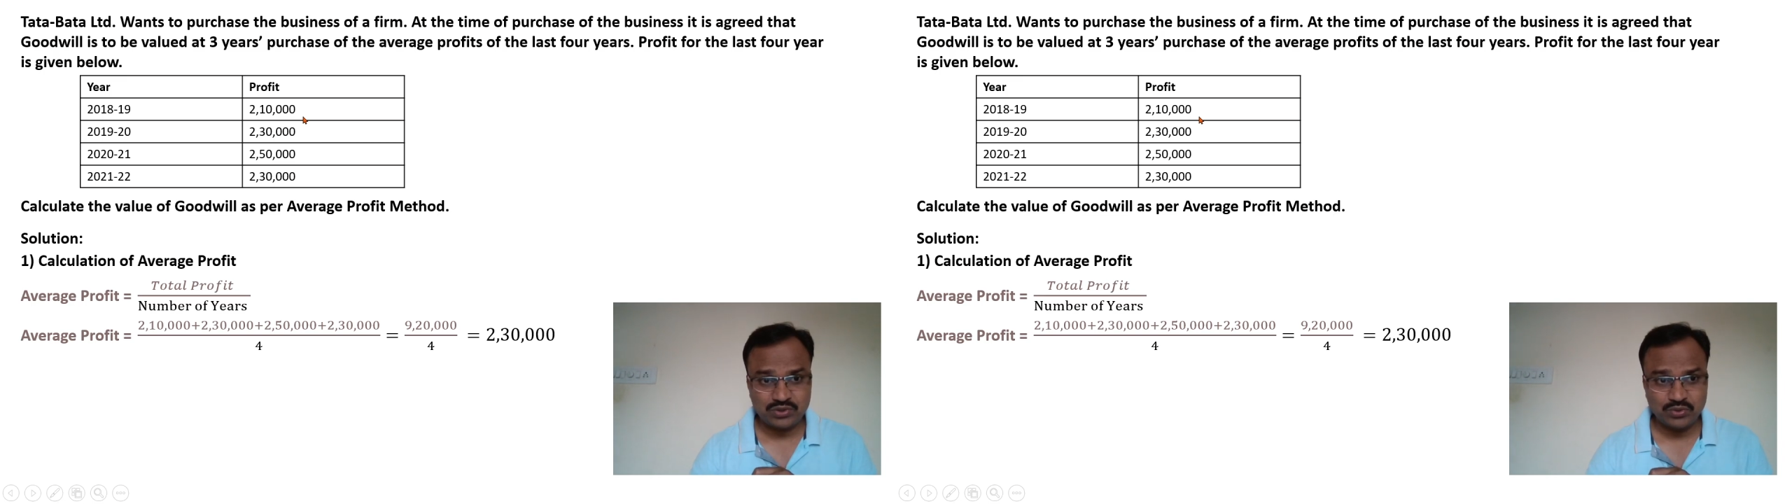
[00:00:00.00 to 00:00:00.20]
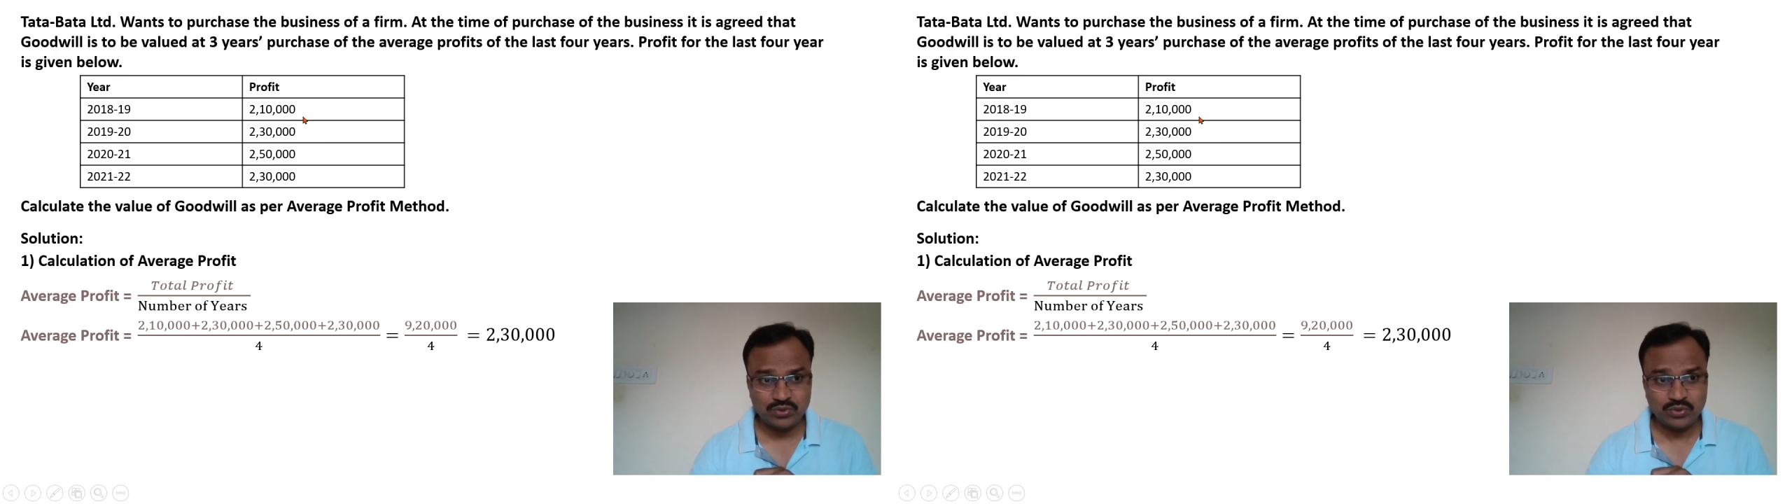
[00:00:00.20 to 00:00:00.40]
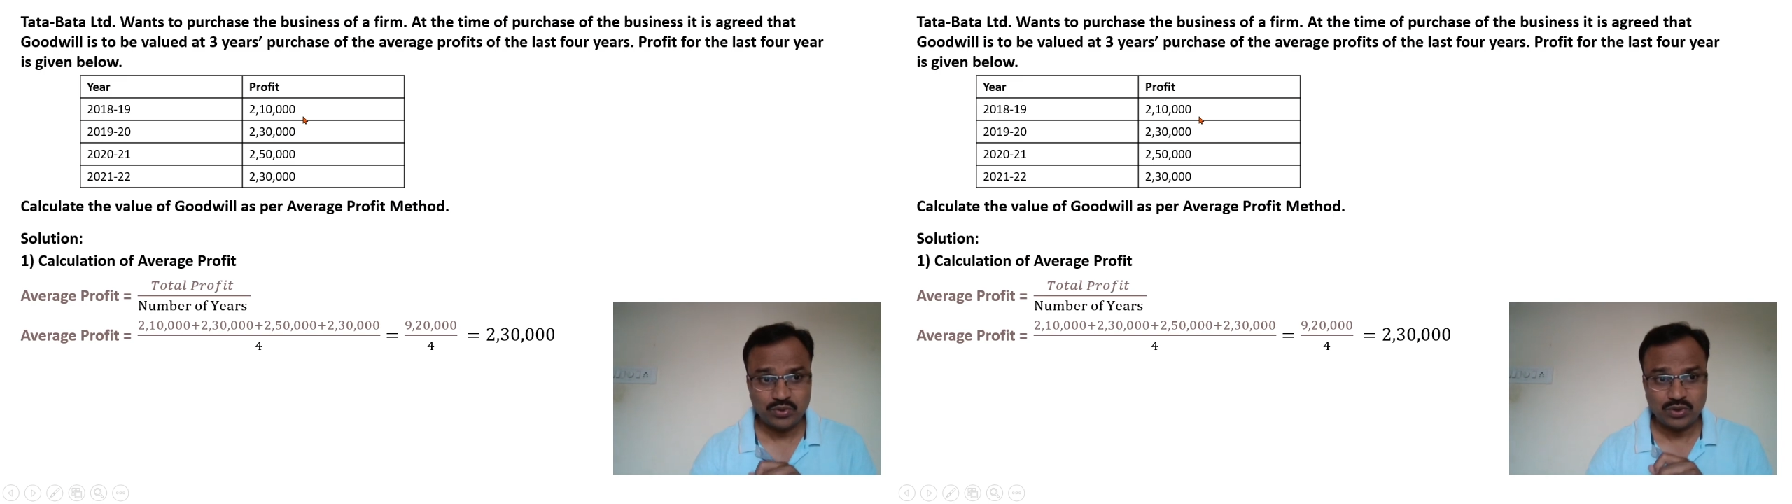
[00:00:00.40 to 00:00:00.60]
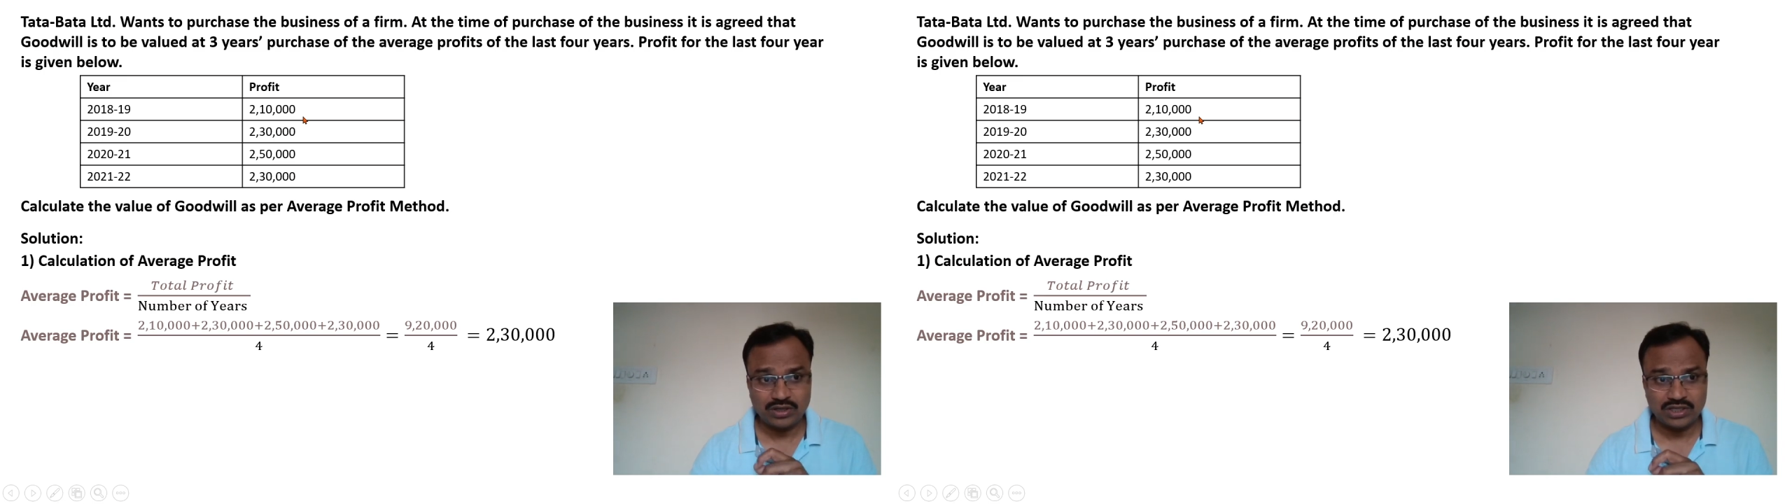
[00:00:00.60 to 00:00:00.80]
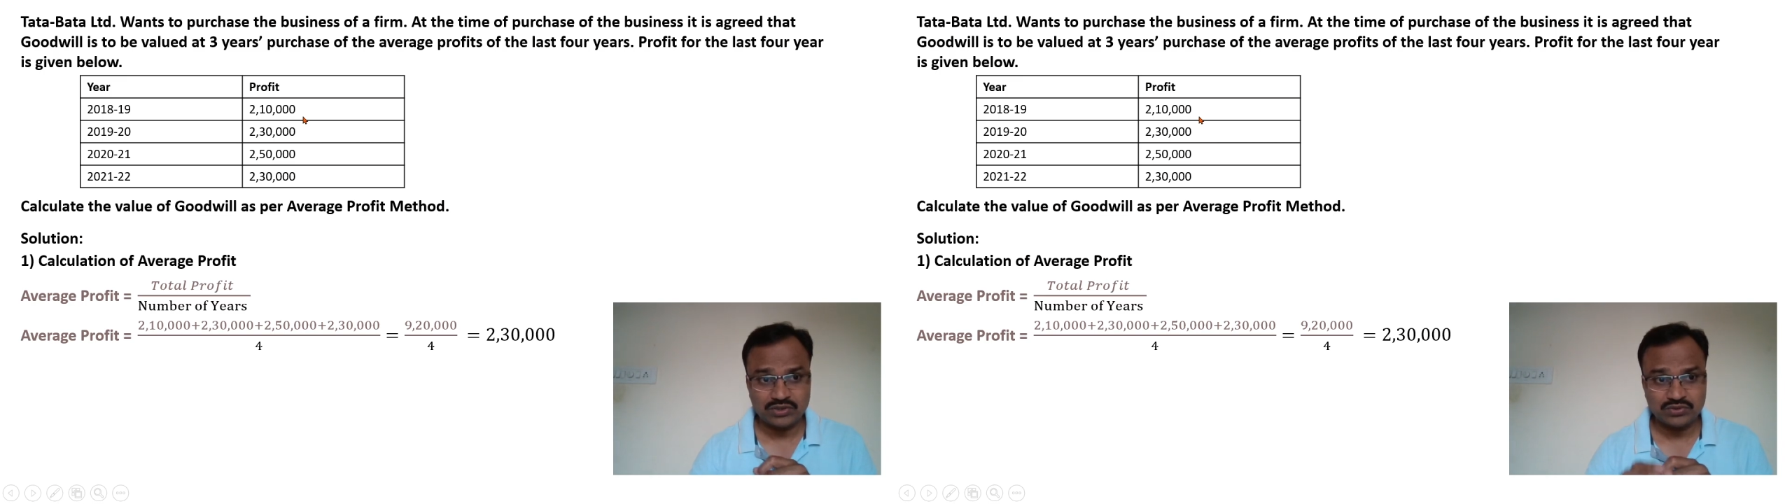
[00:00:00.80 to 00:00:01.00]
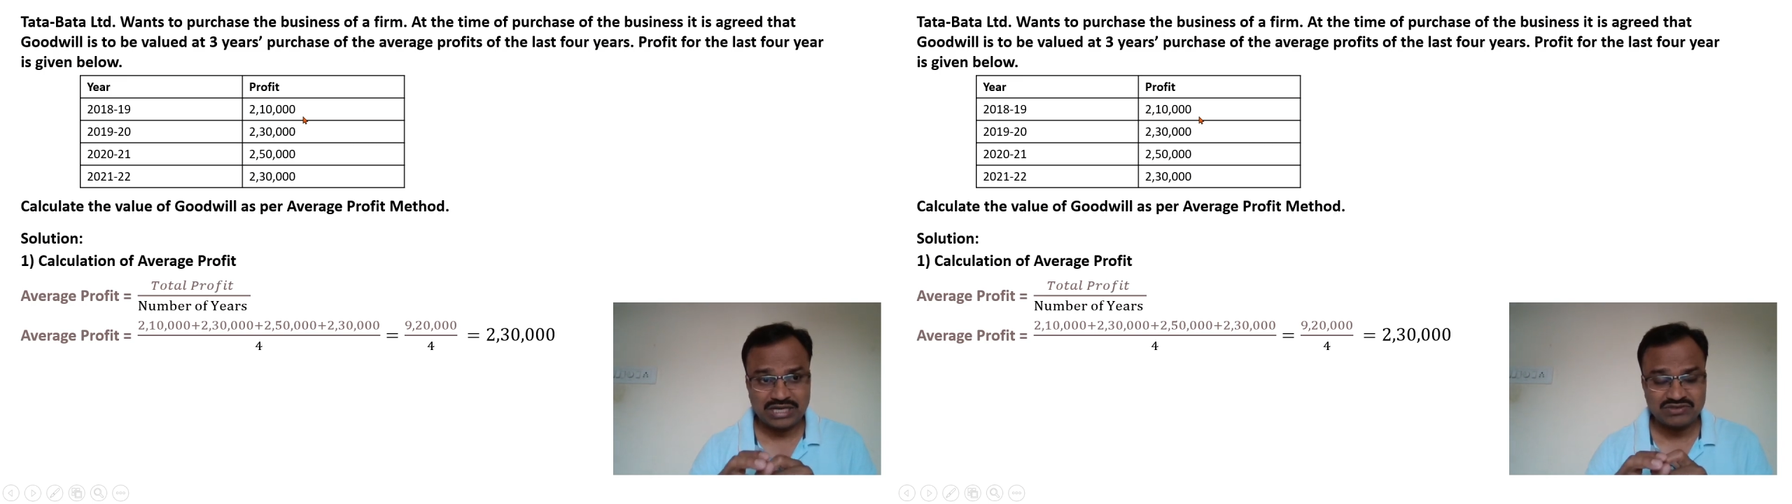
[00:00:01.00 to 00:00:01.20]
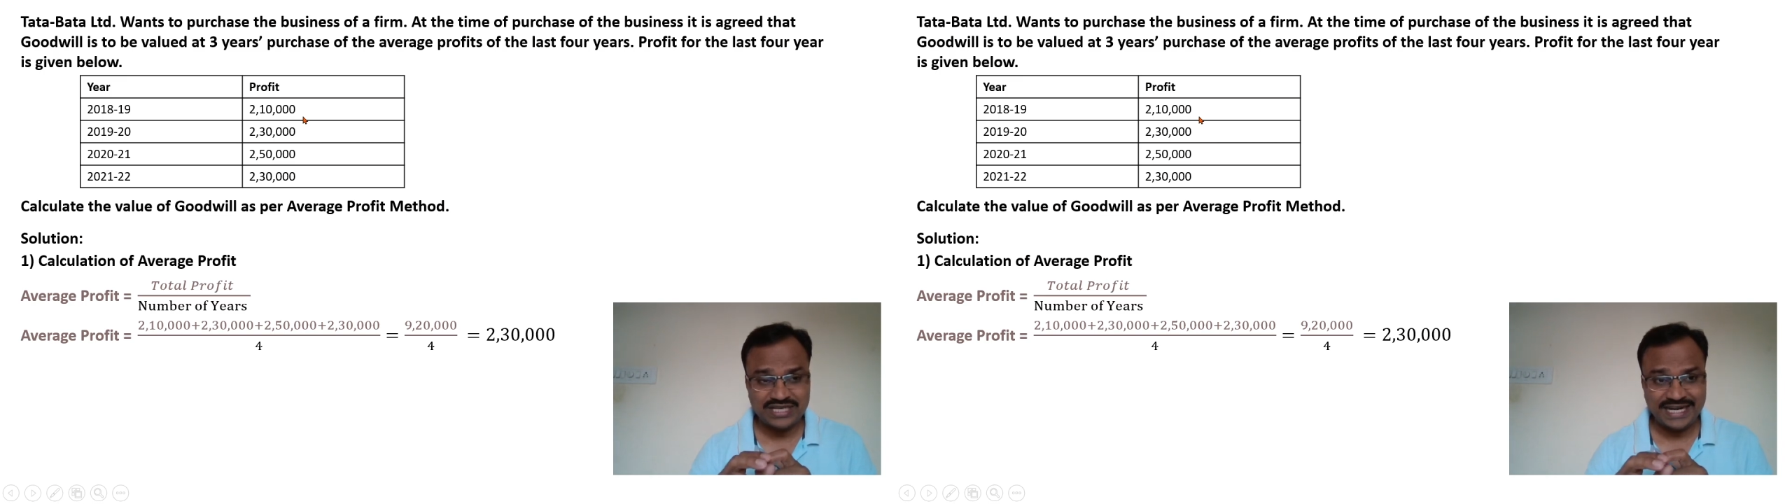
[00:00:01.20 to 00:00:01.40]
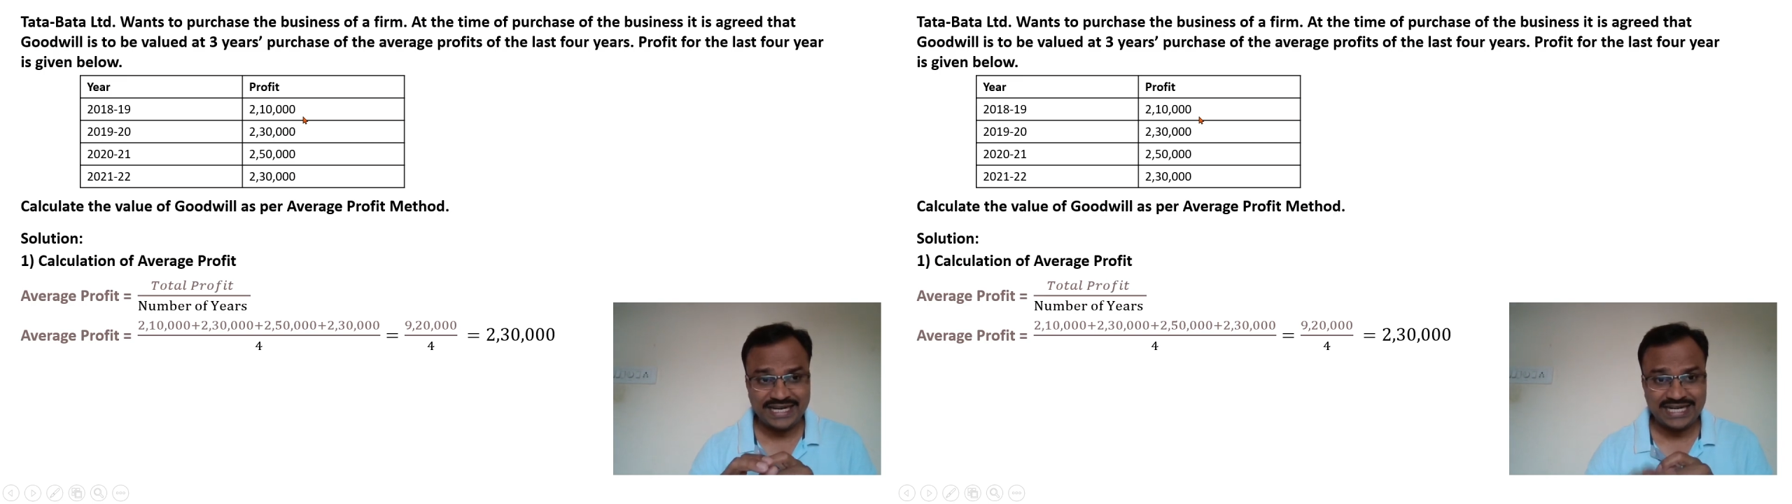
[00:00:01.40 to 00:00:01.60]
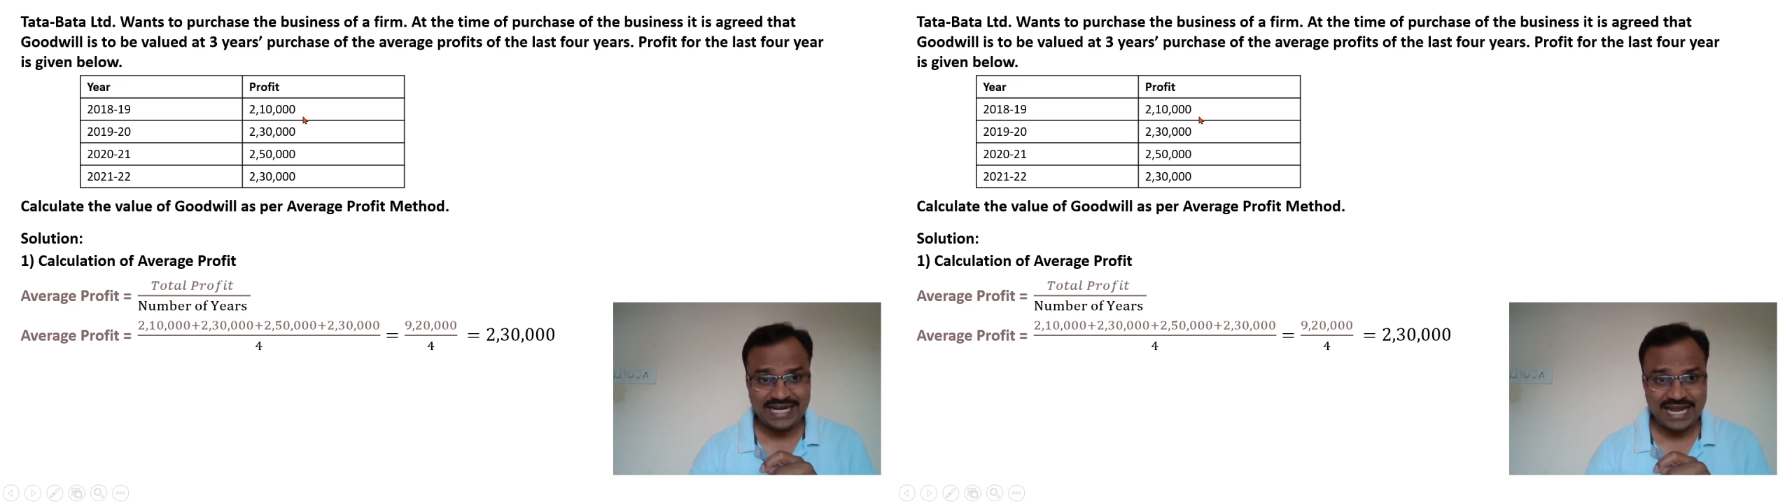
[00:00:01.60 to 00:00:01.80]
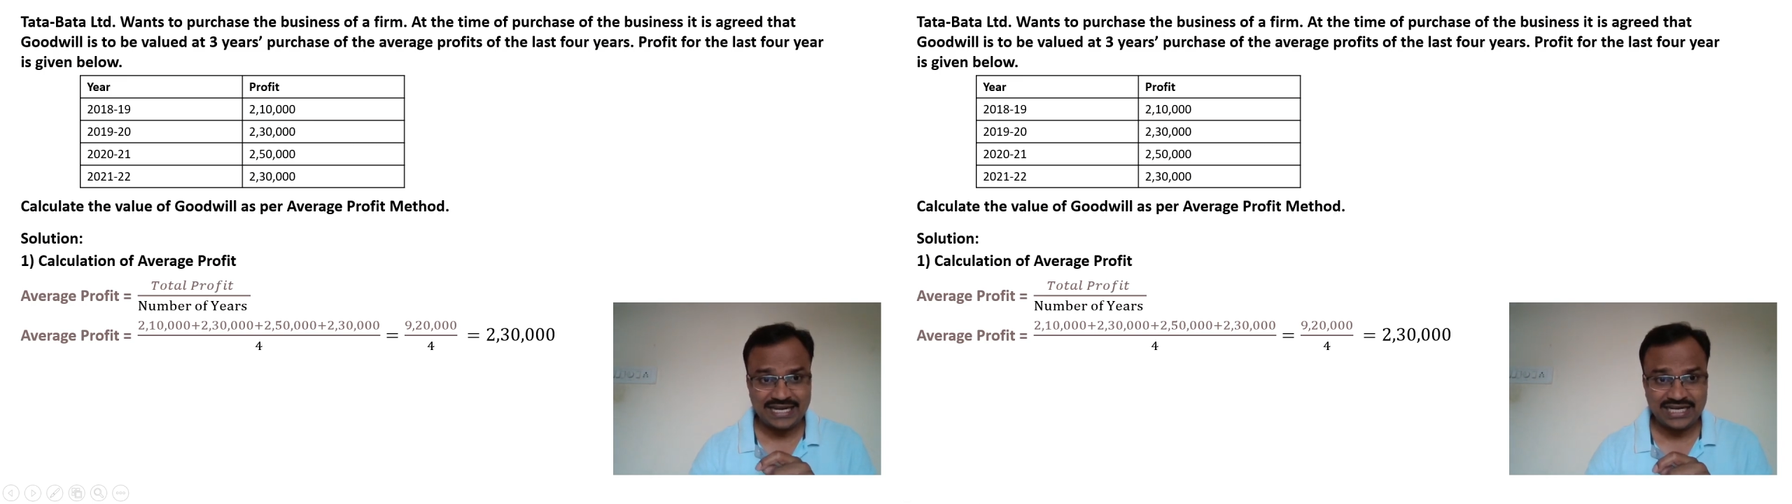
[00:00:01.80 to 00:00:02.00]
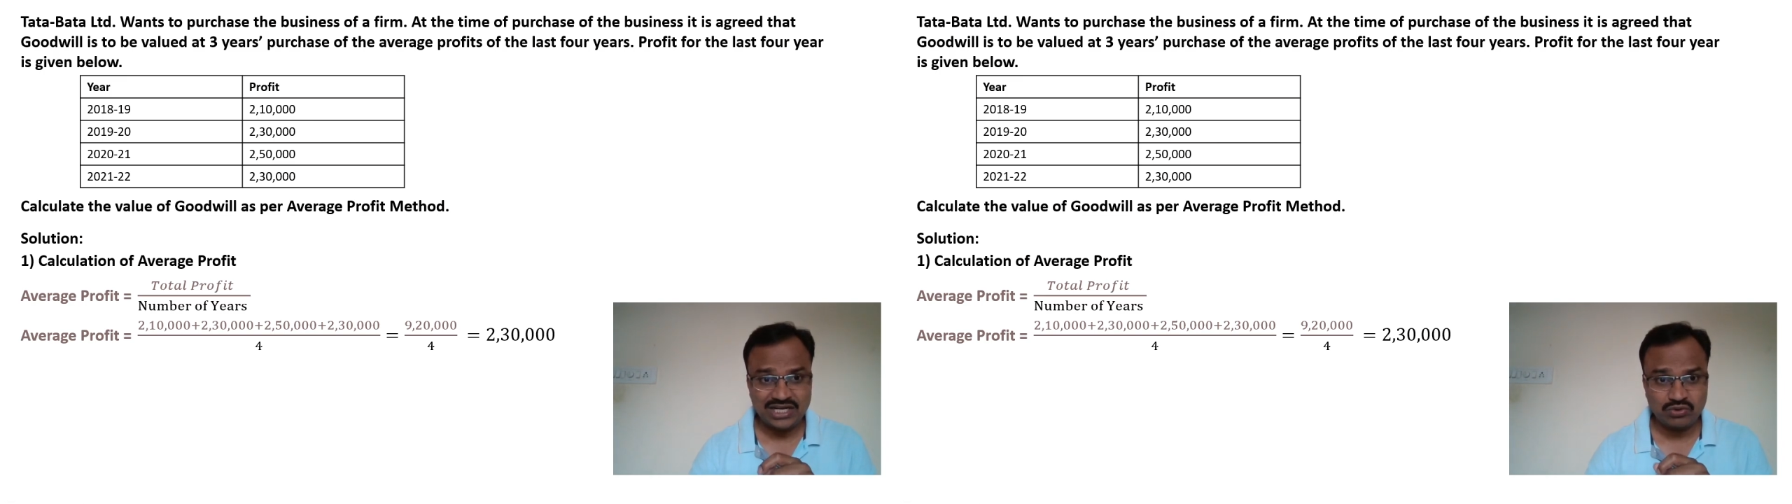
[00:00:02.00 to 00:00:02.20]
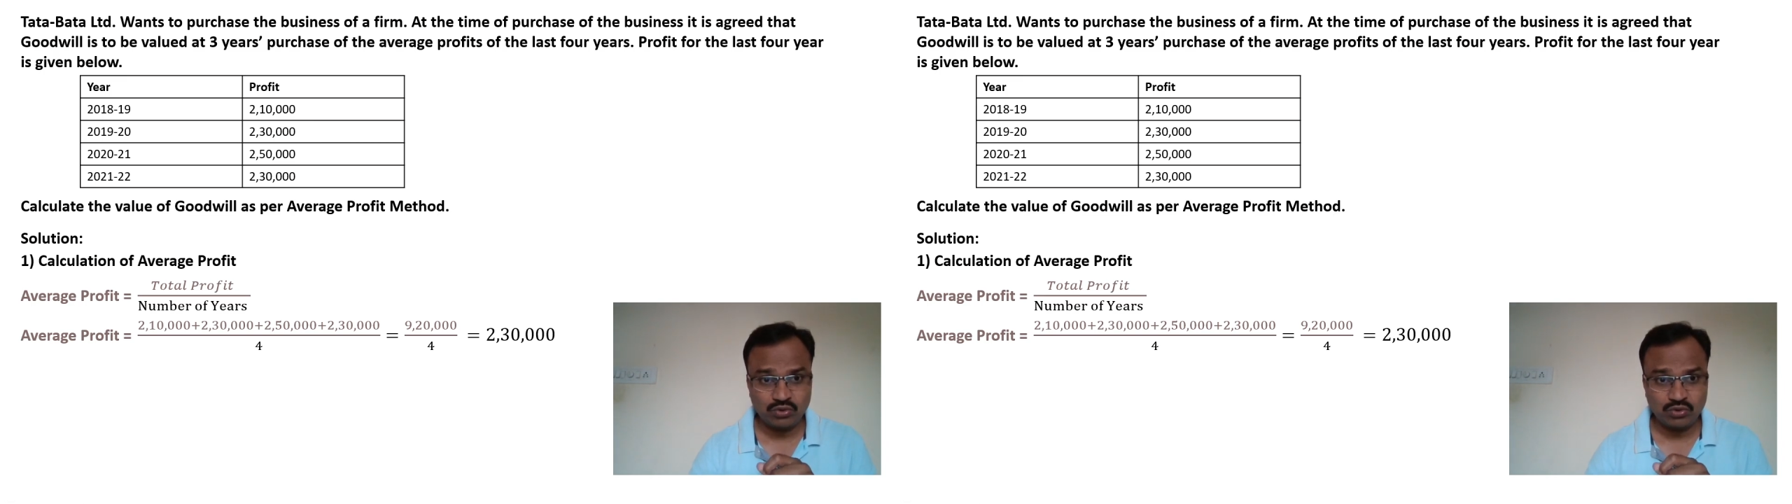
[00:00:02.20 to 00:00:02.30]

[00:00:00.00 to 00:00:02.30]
to 2018-19,